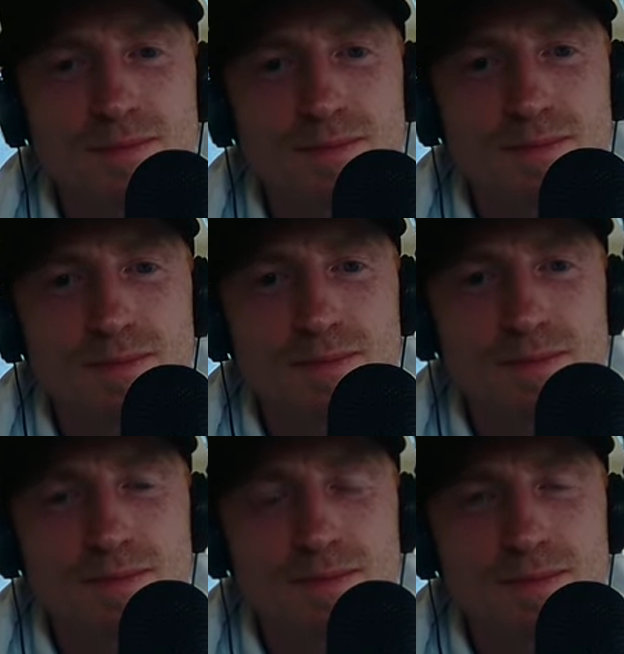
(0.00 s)

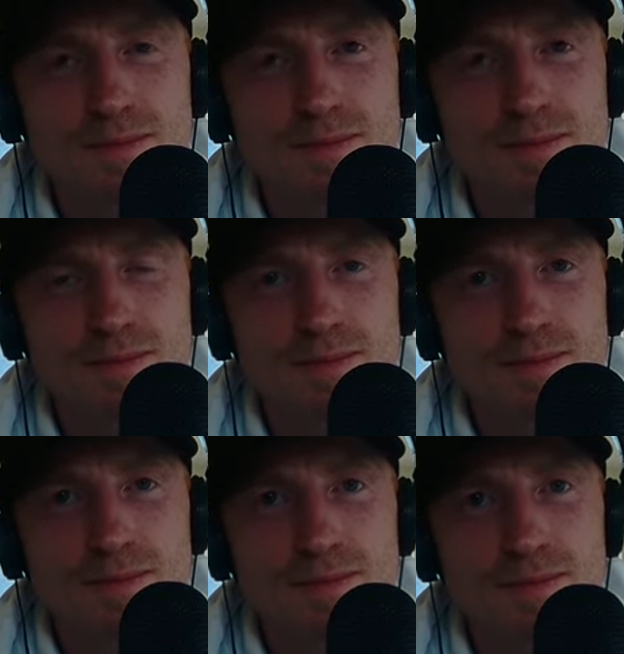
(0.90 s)

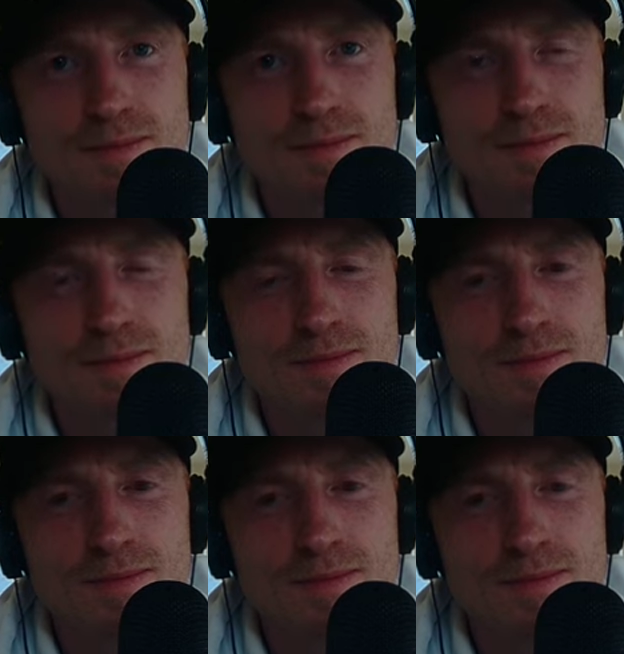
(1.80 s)

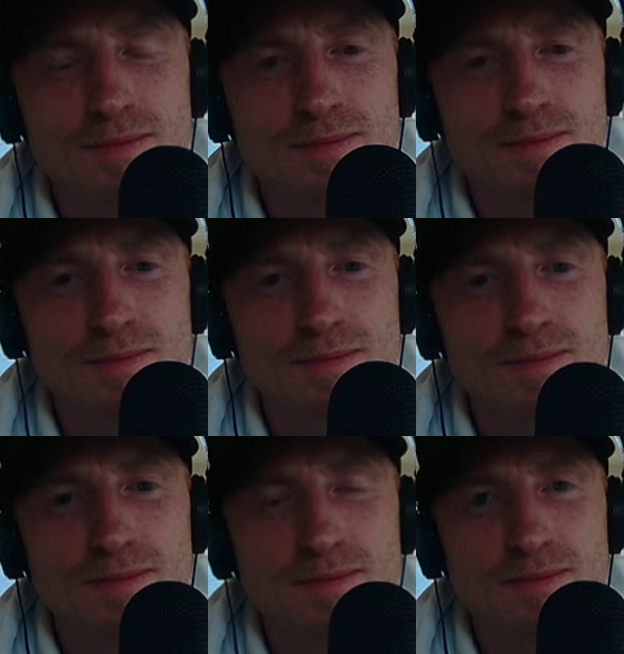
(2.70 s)

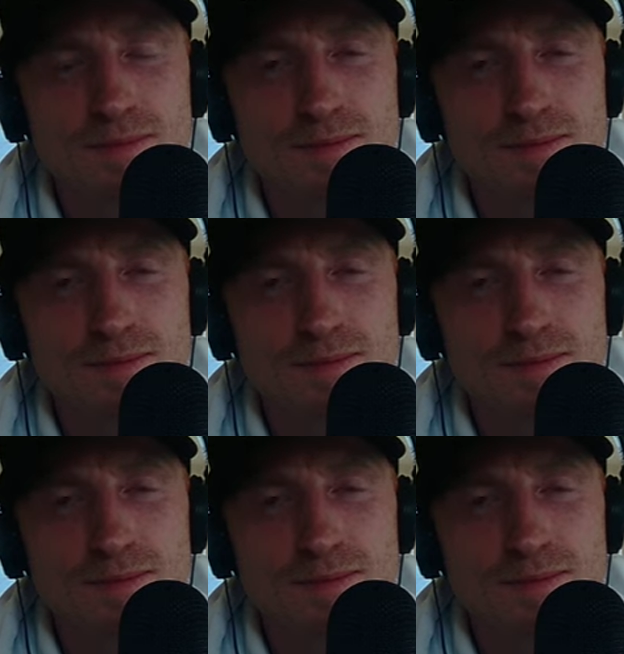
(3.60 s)
This person isn't speaking.